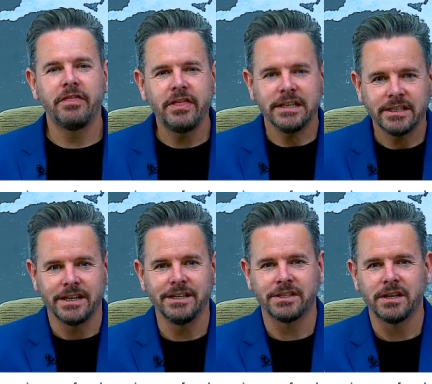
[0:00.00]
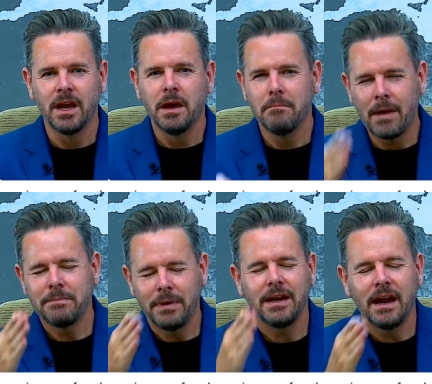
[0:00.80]
This is my
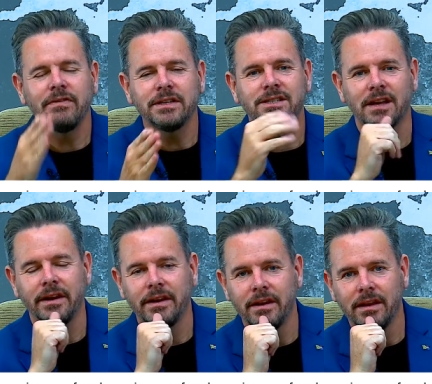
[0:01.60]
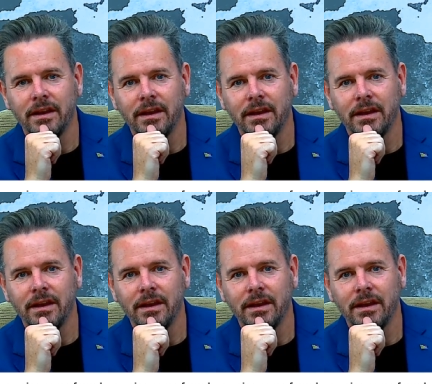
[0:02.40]
beloved son